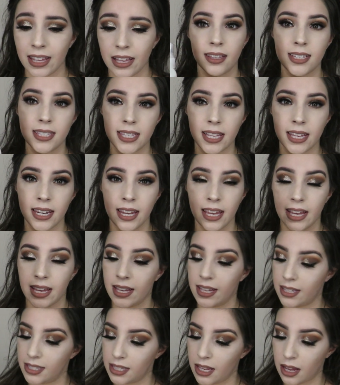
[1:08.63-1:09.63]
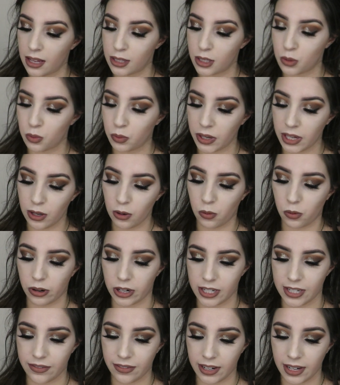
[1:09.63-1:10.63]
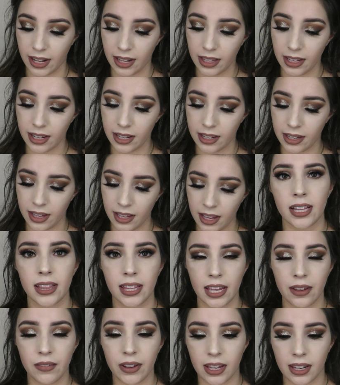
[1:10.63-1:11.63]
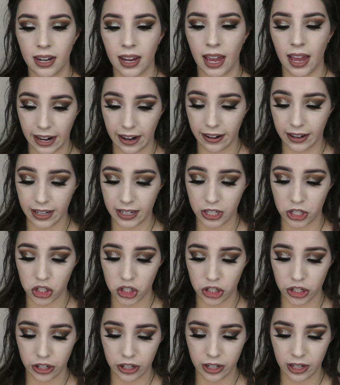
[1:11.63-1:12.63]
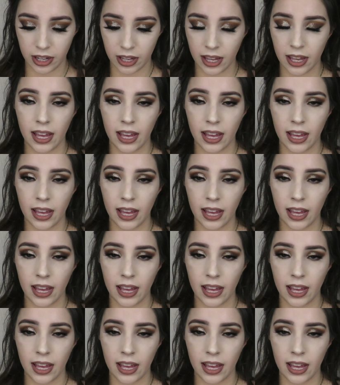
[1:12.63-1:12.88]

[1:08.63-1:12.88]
The scent is a sweet orange vanilla, a leave-in hair conditioner,